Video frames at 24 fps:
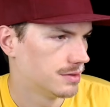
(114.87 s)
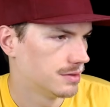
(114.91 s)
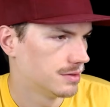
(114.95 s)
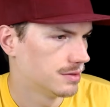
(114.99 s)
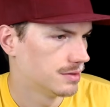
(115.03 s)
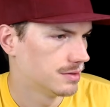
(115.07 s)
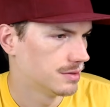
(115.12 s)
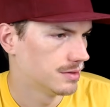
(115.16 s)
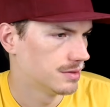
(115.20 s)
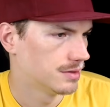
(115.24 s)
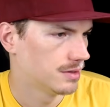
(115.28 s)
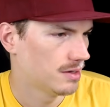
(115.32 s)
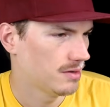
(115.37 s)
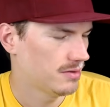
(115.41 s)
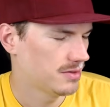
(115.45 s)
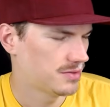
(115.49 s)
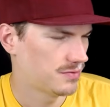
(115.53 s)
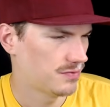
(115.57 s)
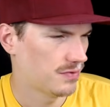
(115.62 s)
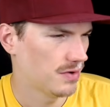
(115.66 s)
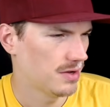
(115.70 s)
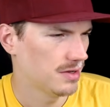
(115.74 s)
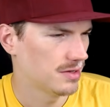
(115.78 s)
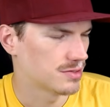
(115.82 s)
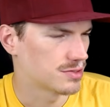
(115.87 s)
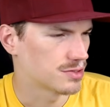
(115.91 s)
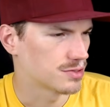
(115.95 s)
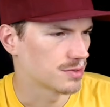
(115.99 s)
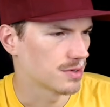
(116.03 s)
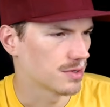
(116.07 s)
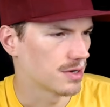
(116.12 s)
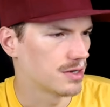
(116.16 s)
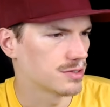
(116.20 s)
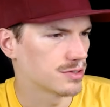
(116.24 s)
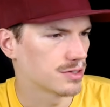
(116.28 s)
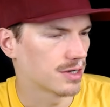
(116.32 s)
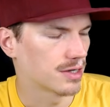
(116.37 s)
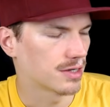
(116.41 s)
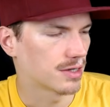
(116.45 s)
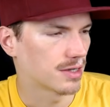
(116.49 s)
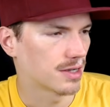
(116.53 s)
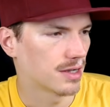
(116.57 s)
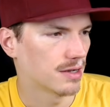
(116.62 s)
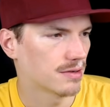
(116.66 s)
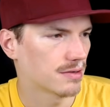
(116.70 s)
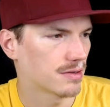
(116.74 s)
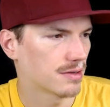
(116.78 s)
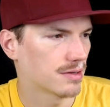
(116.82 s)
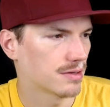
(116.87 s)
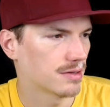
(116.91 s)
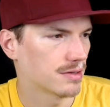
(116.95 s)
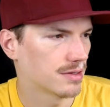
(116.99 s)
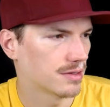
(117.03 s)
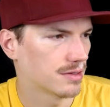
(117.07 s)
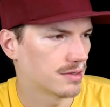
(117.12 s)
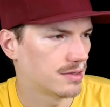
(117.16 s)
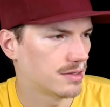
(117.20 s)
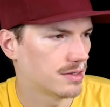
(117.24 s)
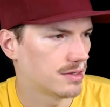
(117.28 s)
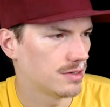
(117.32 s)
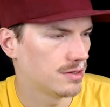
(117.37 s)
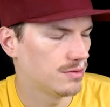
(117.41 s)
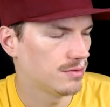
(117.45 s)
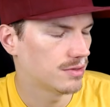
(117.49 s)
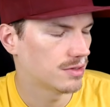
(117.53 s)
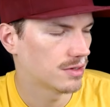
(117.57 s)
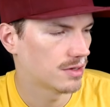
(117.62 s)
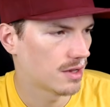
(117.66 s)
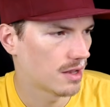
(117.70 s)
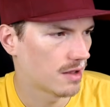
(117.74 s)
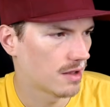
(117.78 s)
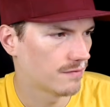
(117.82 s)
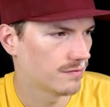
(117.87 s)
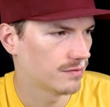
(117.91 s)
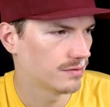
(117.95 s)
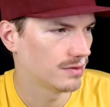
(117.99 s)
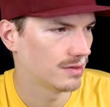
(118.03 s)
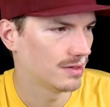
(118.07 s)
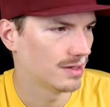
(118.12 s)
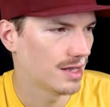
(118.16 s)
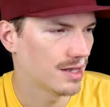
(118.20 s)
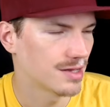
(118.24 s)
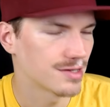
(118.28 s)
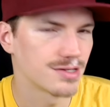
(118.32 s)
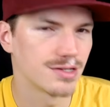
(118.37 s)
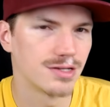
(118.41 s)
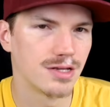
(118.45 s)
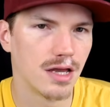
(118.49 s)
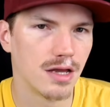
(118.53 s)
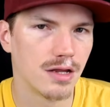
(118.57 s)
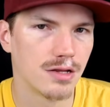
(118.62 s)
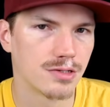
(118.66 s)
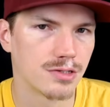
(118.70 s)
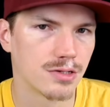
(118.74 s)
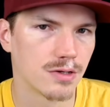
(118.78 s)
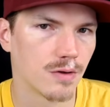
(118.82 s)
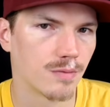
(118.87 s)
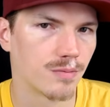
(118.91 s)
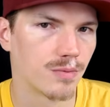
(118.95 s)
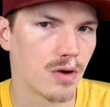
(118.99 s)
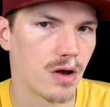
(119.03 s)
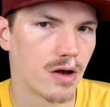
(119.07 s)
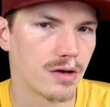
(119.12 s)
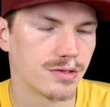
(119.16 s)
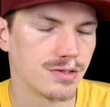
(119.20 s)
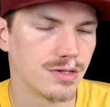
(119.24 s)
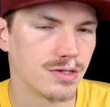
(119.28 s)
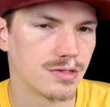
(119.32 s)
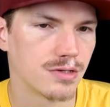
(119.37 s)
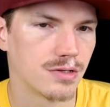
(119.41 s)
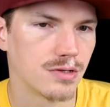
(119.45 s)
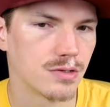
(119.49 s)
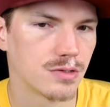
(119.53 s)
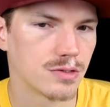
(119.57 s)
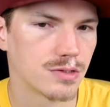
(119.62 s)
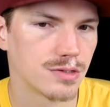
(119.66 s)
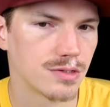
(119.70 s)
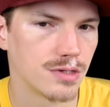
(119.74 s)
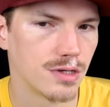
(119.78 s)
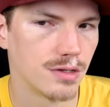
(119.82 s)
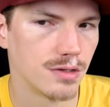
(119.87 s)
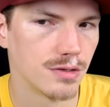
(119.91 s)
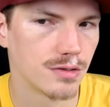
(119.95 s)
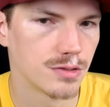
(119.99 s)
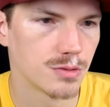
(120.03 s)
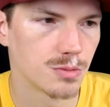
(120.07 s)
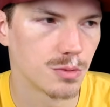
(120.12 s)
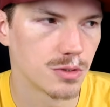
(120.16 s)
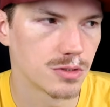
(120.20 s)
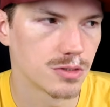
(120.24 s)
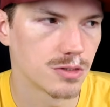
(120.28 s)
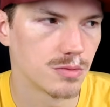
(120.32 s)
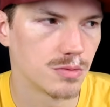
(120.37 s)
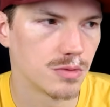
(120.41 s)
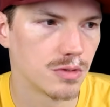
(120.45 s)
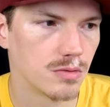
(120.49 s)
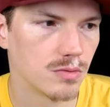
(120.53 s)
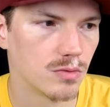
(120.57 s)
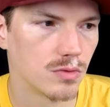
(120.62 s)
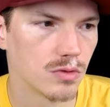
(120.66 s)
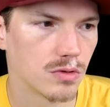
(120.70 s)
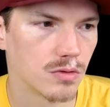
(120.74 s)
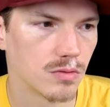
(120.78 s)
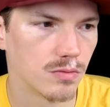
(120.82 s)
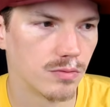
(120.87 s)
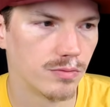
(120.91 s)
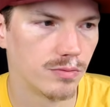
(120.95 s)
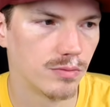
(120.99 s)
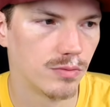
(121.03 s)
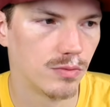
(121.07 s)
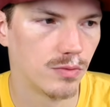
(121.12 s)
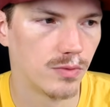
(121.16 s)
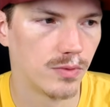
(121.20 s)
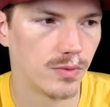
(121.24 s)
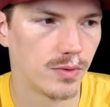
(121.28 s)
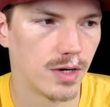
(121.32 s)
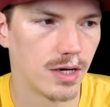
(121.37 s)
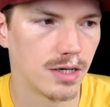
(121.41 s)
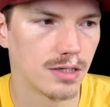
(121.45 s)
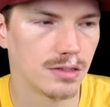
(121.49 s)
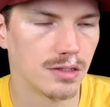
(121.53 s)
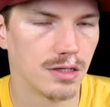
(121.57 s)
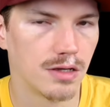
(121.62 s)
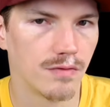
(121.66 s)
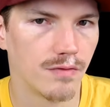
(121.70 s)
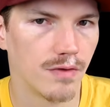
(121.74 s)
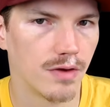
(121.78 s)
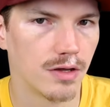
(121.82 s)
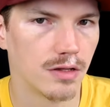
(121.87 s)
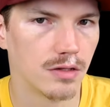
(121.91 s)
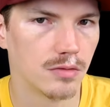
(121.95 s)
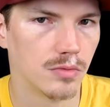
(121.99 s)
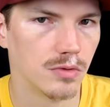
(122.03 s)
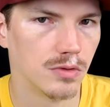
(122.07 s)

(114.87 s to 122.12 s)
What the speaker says: I always find it strange, like that you can have less data center proxies, and they're supposed to be more widely available.